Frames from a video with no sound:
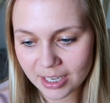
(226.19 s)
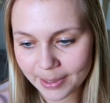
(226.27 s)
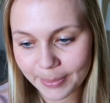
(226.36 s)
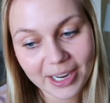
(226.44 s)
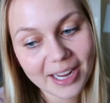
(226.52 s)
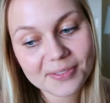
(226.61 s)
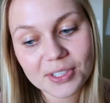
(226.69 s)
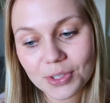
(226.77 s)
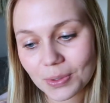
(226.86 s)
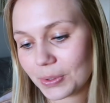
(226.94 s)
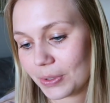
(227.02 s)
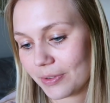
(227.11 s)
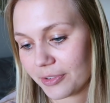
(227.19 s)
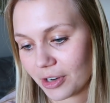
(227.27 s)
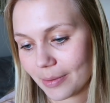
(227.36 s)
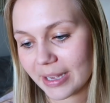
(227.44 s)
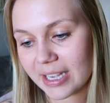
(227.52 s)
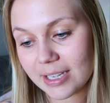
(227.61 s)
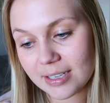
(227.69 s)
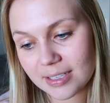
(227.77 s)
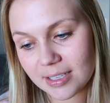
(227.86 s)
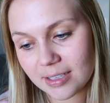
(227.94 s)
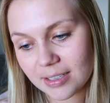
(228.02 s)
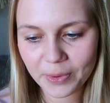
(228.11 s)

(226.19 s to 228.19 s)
and I'm gonna have to scroll for a bit.